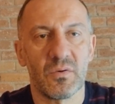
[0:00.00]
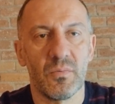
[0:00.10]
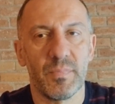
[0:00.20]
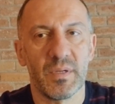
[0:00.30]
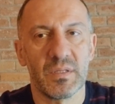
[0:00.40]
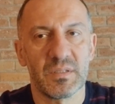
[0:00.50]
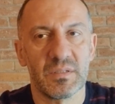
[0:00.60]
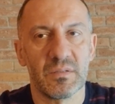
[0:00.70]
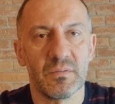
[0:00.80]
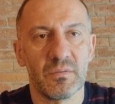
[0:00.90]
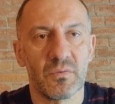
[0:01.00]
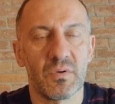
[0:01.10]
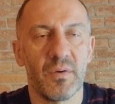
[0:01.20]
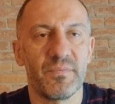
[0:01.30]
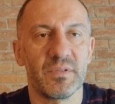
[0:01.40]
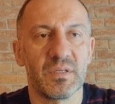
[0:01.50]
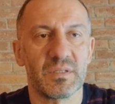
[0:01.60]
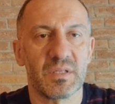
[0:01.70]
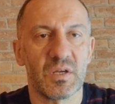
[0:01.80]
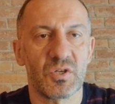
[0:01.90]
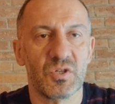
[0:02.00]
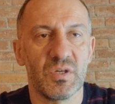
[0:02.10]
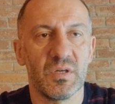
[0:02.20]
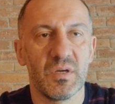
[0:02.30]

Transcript: companies and capital structure